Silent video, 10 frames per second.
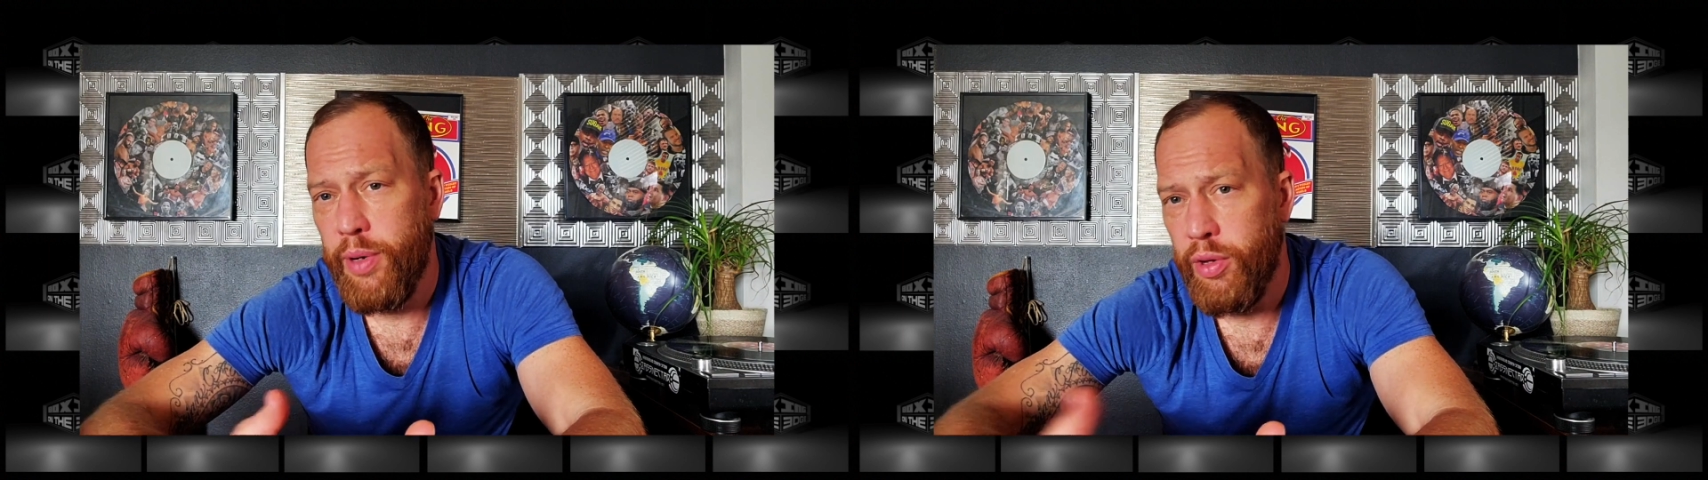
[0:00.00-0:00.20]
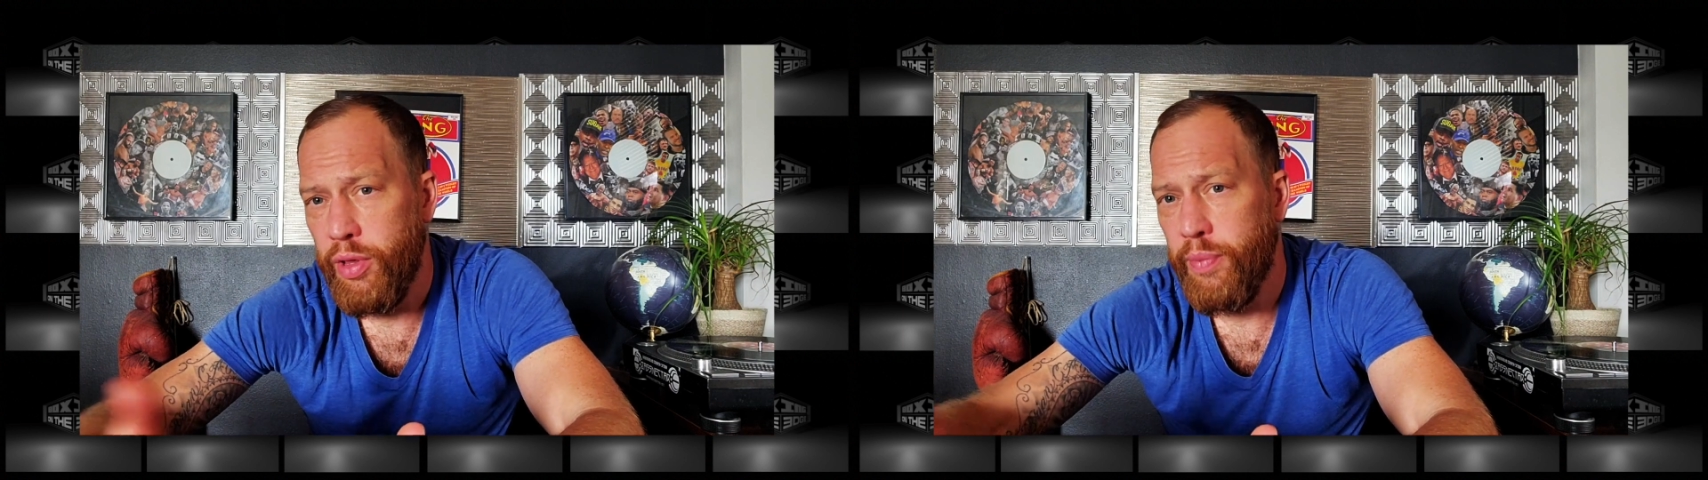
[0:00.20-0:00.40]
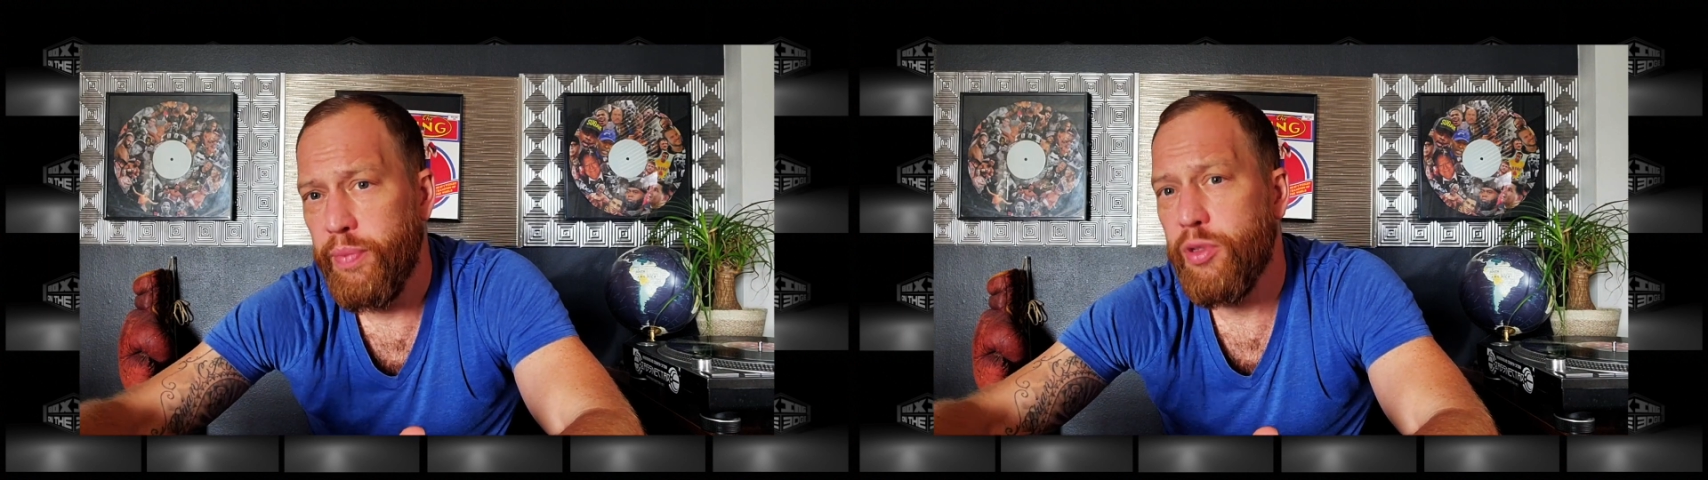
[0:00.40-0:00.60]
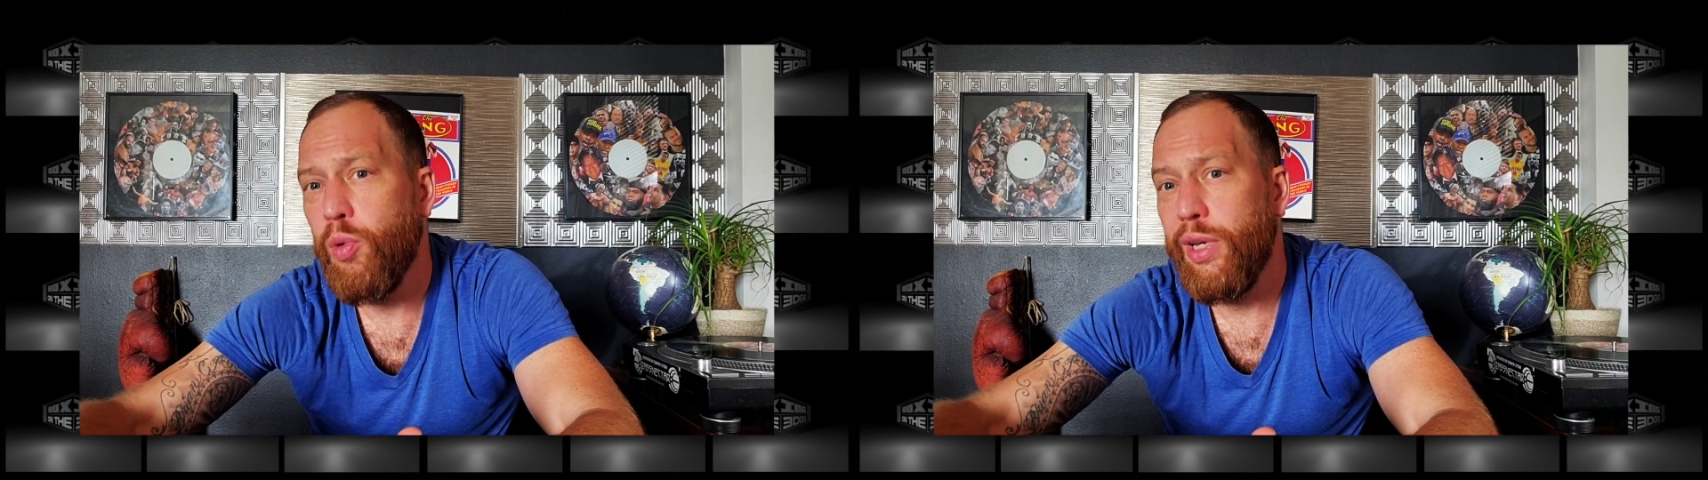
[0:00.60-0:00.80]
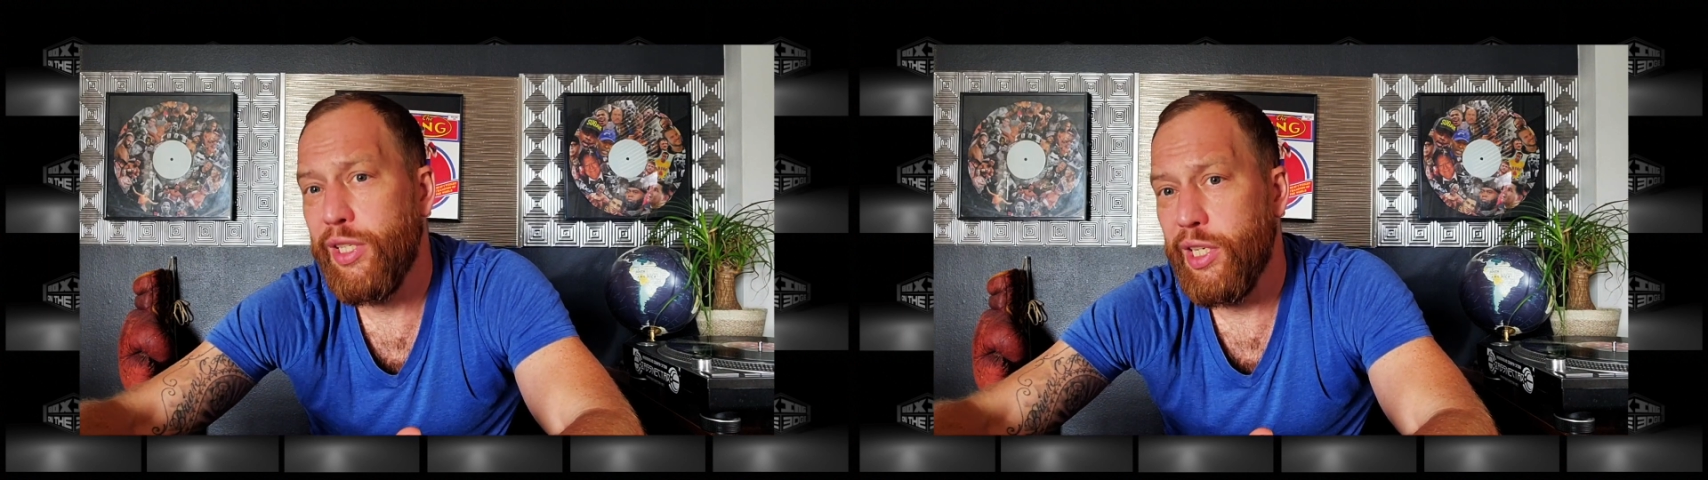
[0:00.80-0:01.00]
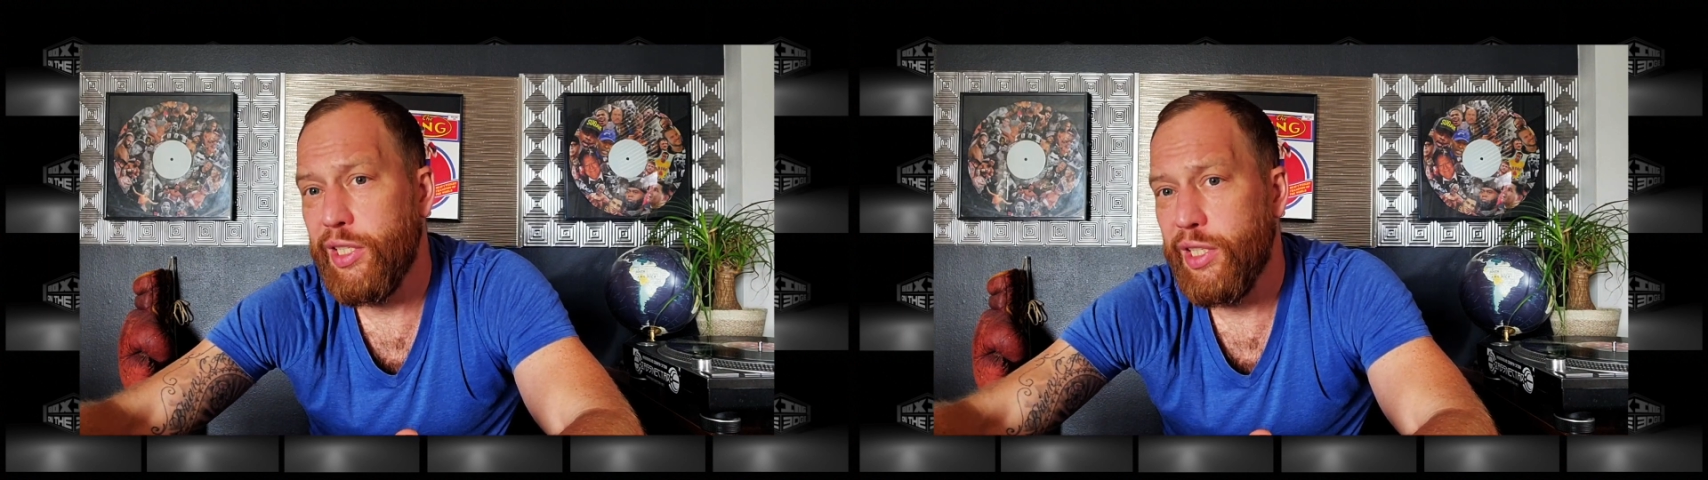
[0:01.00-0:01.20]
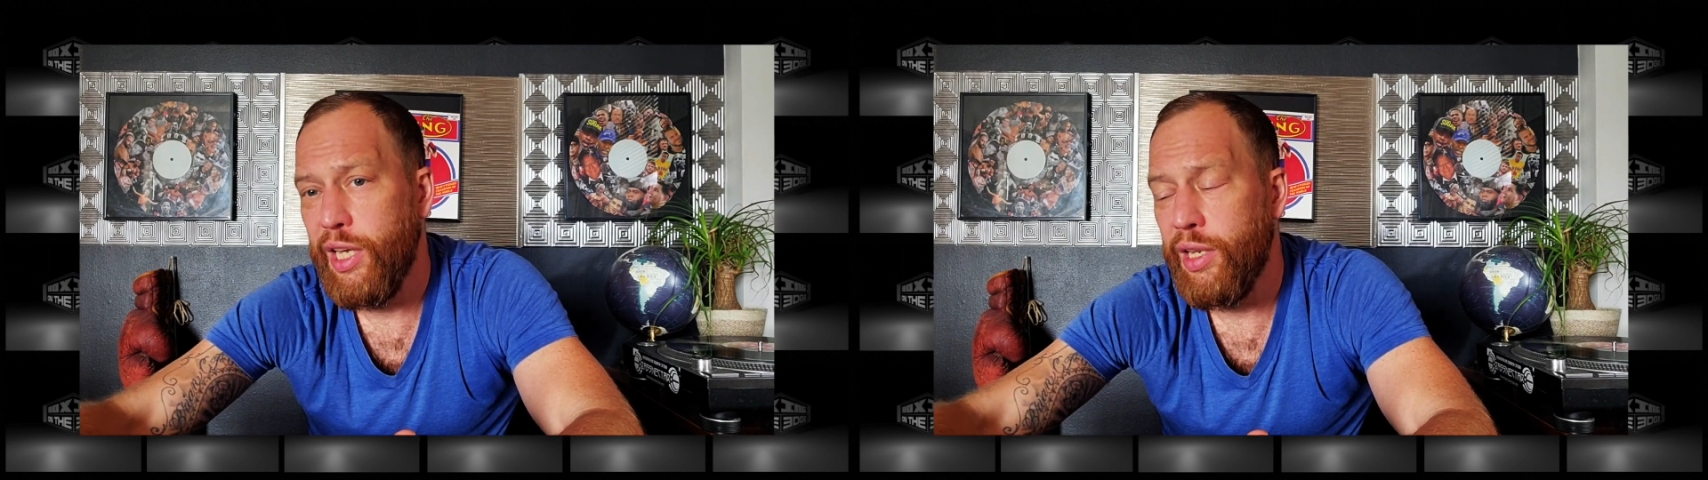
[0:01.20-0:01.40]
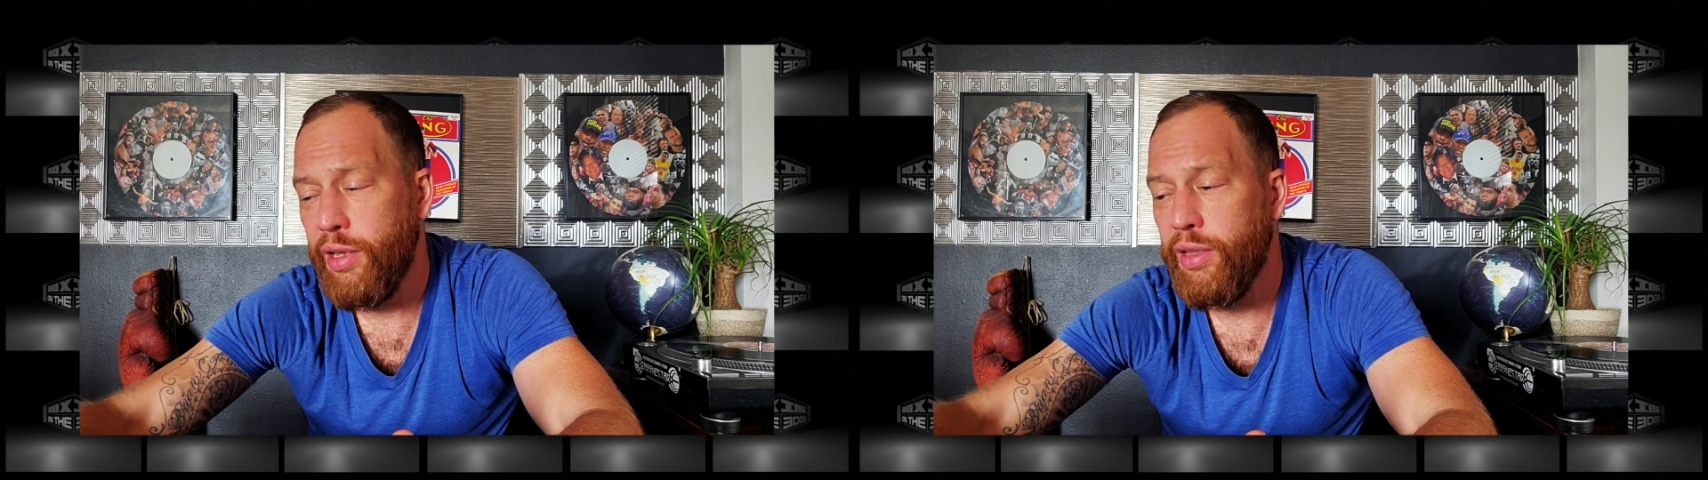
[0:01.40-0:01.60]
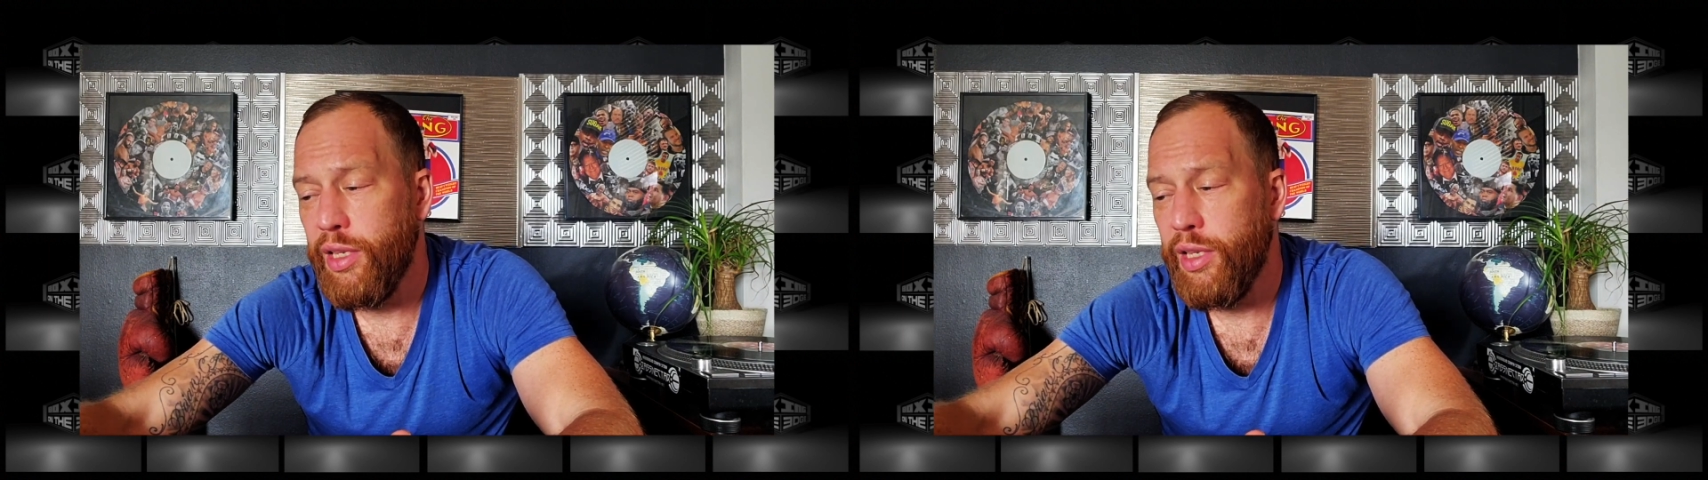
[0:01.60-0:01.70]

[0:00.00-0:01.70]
I know they're 2016,